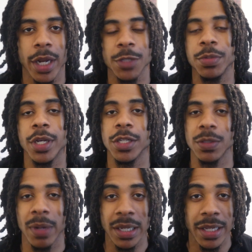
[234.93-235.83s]
that's because
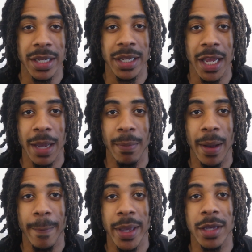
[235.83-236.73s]
of my DNA and
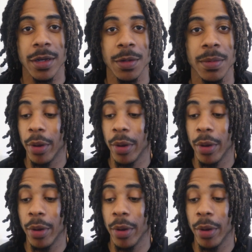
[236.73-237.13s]
my makeup.